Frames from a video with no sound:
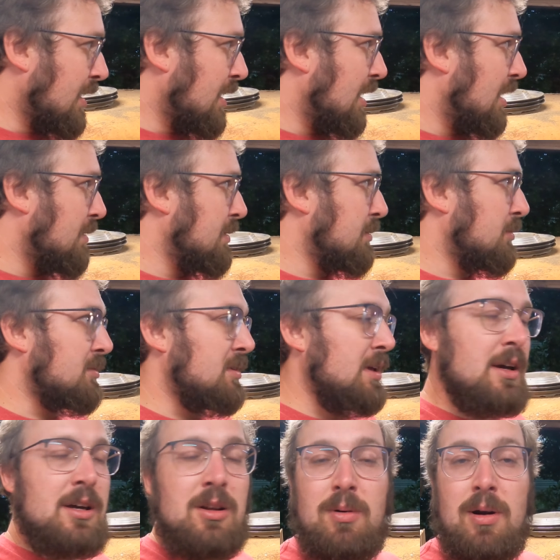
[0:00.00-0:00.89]
Maybe we'll
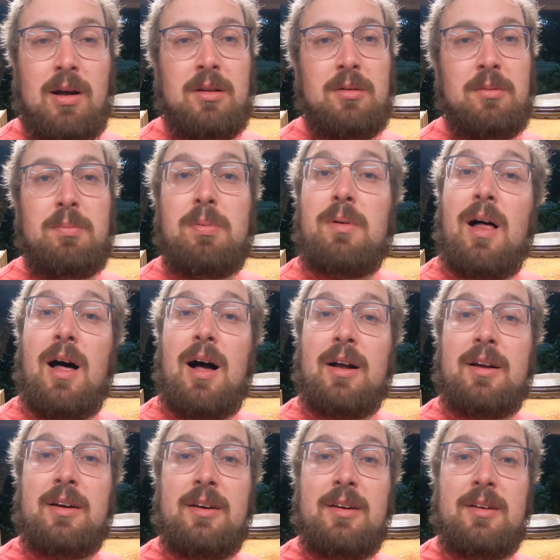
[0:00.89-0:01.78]
take it around the
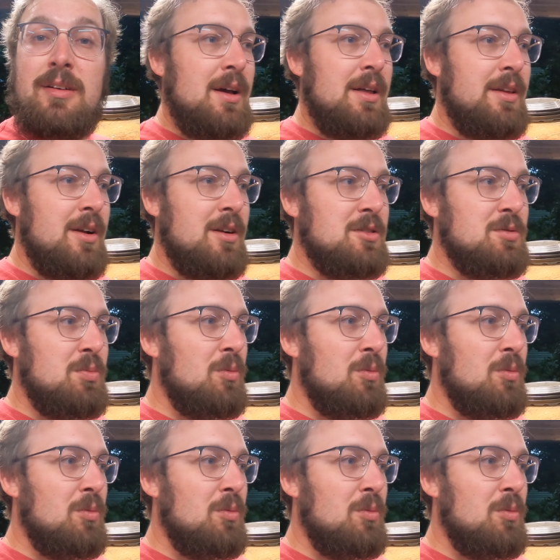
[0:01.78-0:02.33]
block. There's